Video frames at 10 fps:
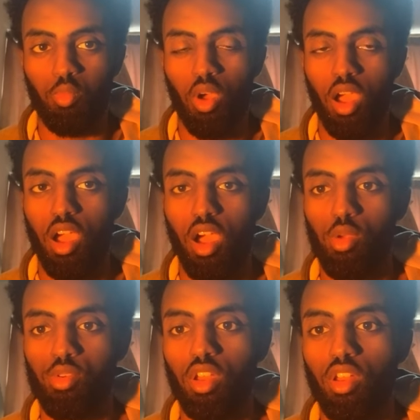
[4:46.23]
But
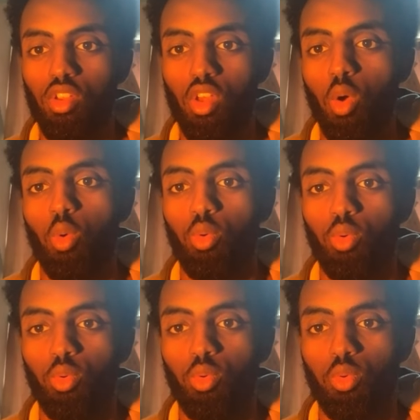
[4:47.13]
how are you going to know
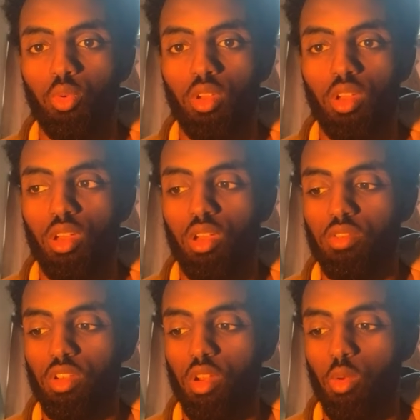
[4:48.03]

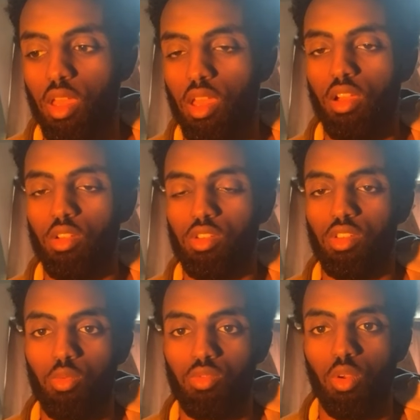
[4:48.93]
if you're going to work or you
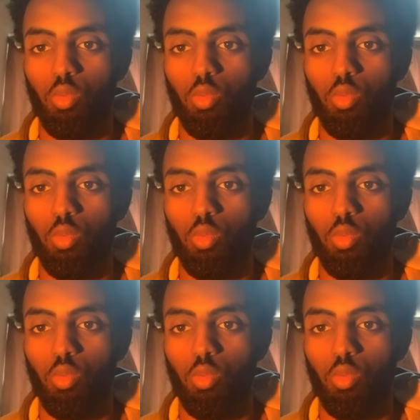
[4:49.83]
don't,